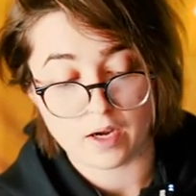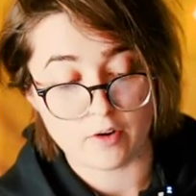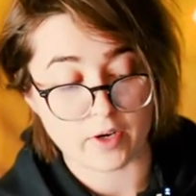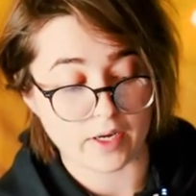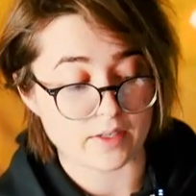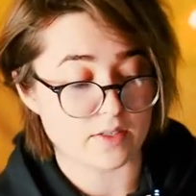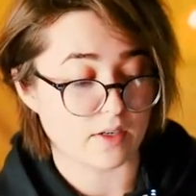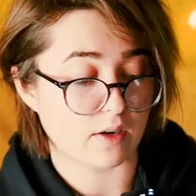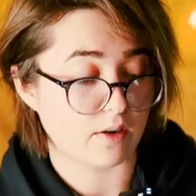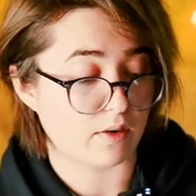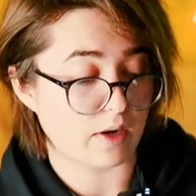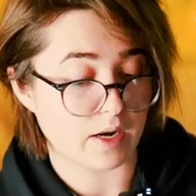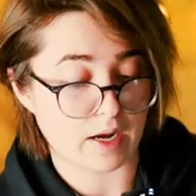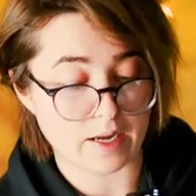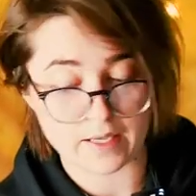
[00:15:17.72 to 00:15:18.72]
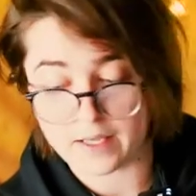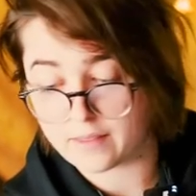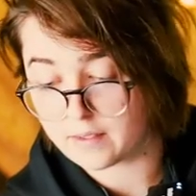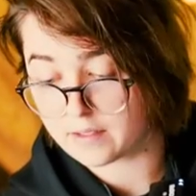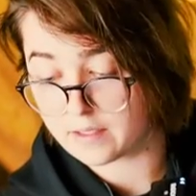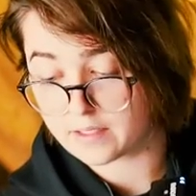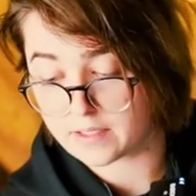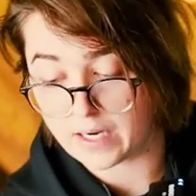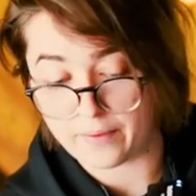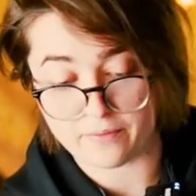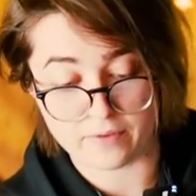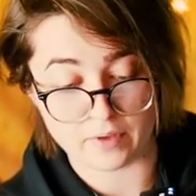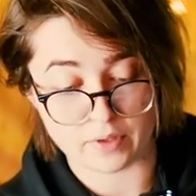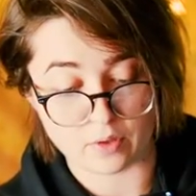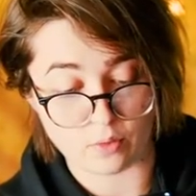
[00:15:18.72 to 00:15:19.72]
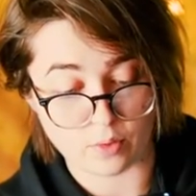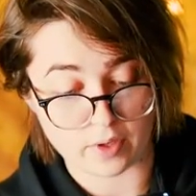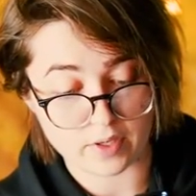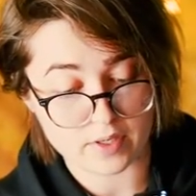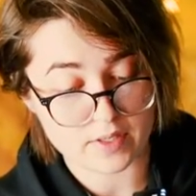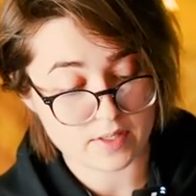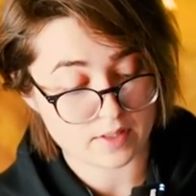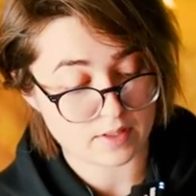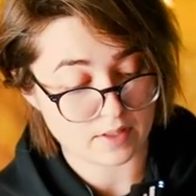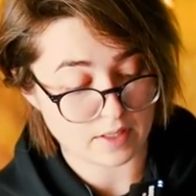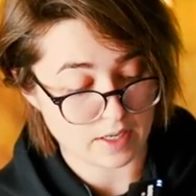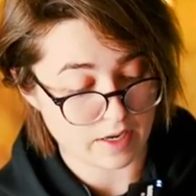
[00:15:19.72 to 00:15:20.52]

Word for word: Okay, so I get the, the stop fearing the worst.